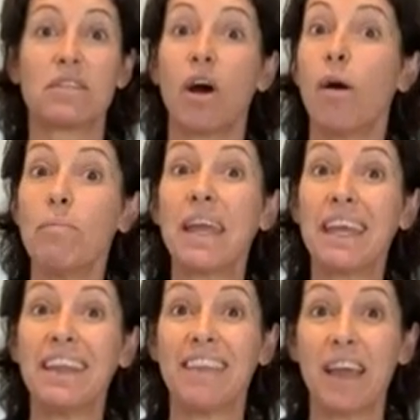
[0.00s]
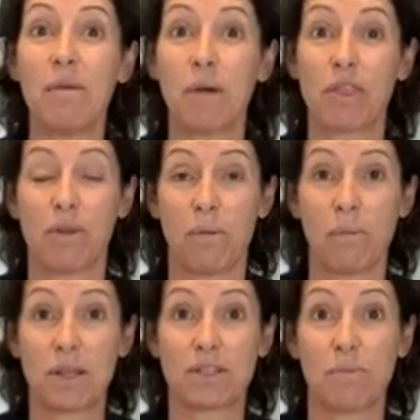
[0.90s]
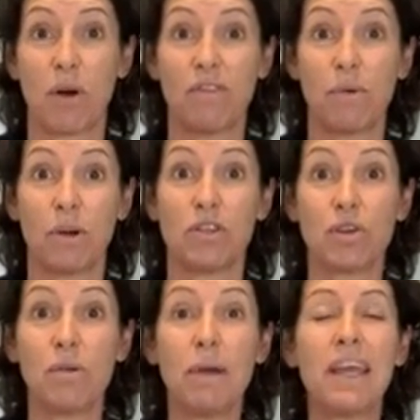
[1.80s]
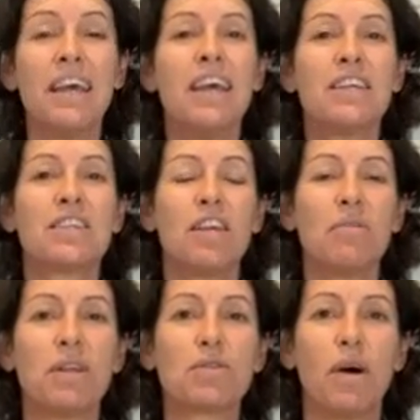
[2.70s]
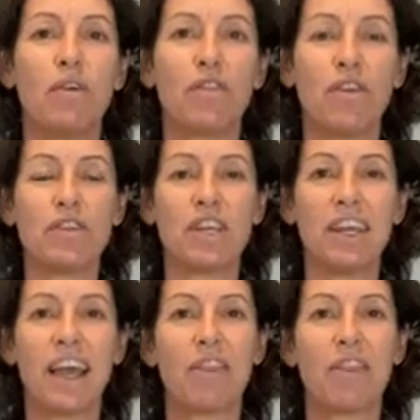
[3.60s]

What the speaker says: So I'm making that in my Thermomix tomorrow if you want to join me. See you at 12:30.